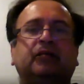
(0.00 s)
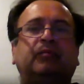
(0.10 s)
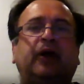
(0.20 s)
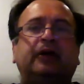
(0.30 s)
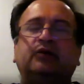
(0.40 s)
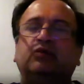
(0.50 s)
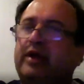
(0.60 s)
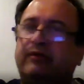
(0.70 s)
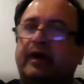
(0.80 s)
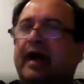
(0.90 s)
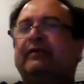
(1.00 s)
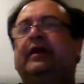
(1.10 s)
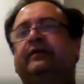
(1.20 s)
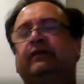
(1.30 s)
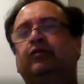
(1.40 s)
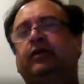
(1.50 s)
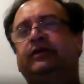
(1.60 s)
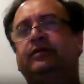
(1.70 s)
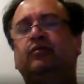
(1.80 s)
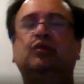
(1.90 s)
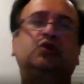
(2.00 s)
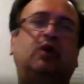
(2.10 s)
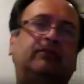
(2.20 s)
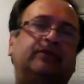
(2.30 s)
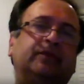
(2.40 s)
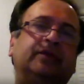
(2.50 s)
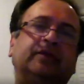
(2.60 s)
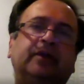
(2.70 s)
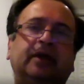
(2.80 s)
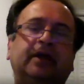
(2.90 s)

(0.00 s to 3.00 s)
But you never have that situation. Most often,